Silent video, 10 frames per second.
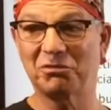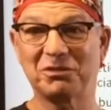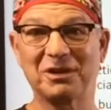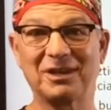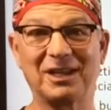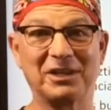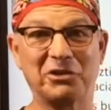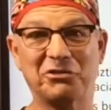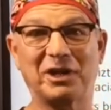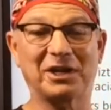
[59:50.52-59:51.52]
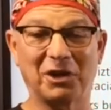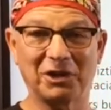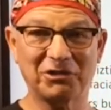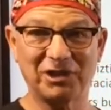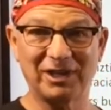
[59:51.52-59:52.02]
beneficiaries
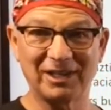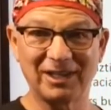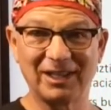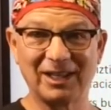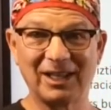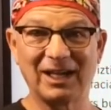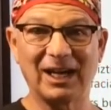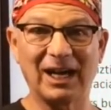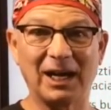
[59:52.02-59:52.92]
of all